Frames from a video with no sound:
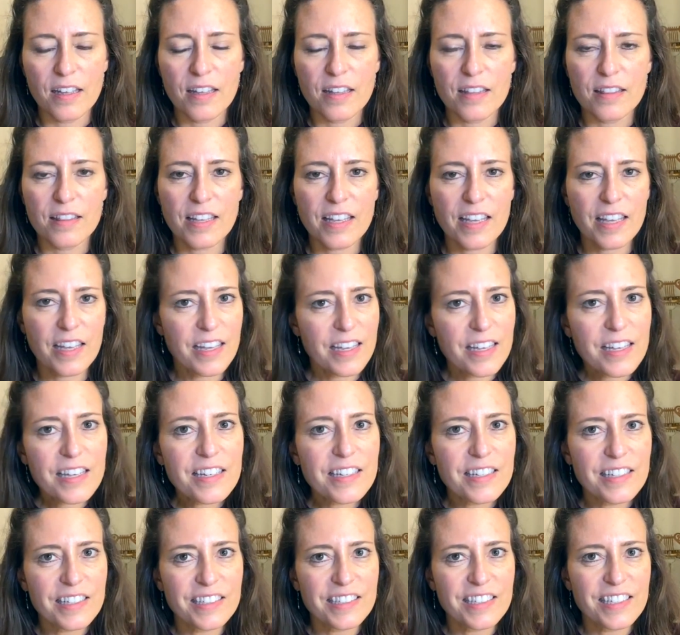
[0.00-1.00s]
The
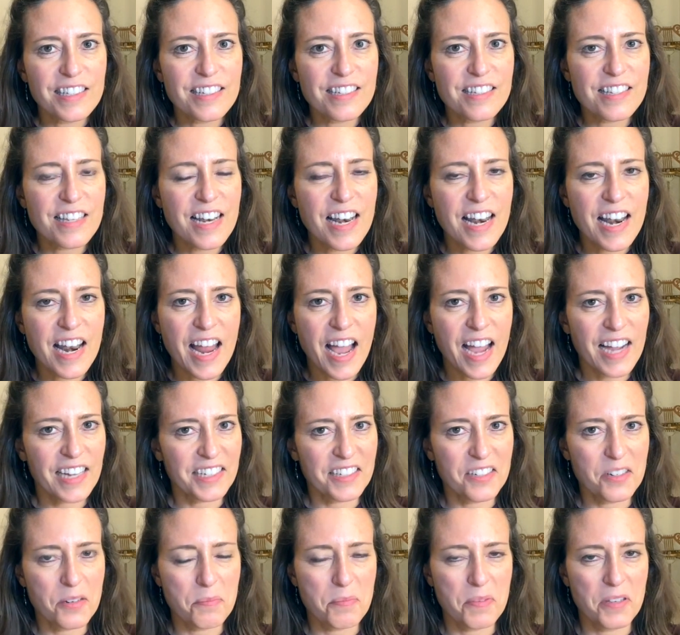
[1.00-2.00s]
id is not
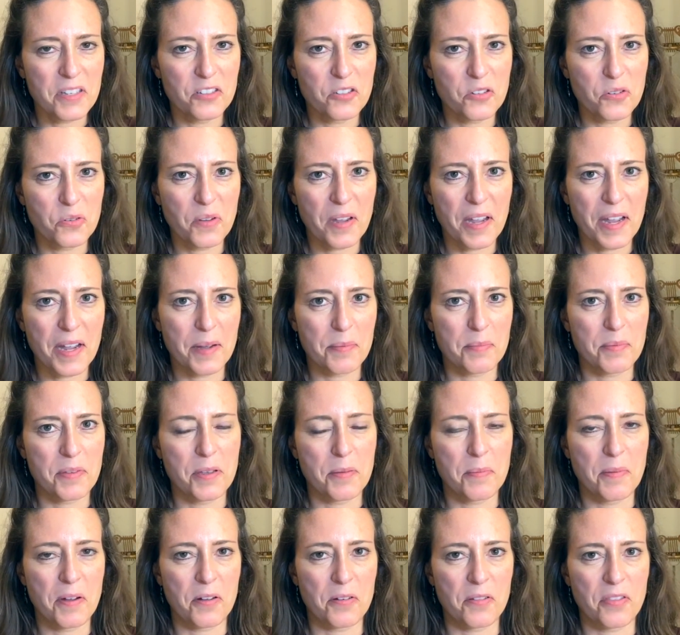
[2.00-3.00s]
going to be too happy
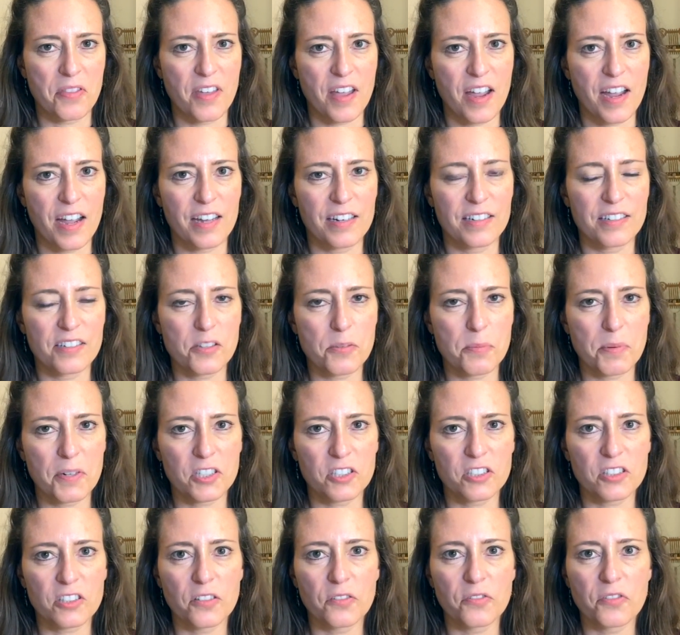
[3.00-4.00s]
about that,
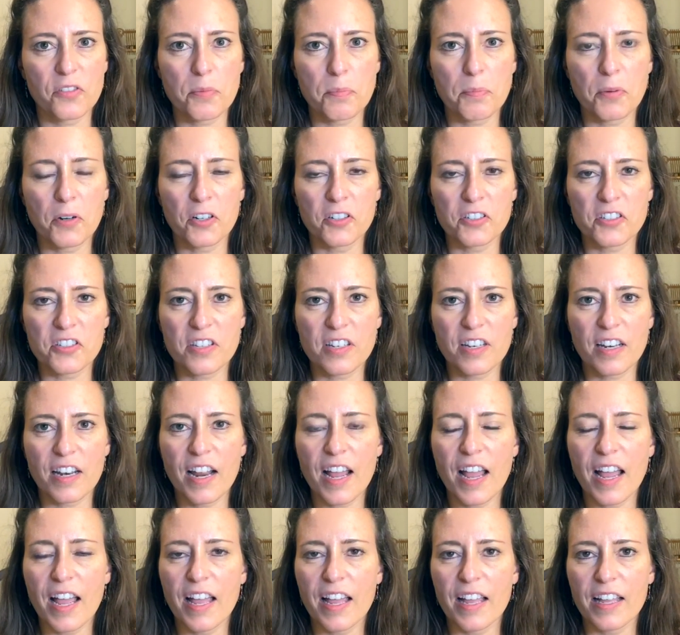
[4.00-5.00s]
especially if the person,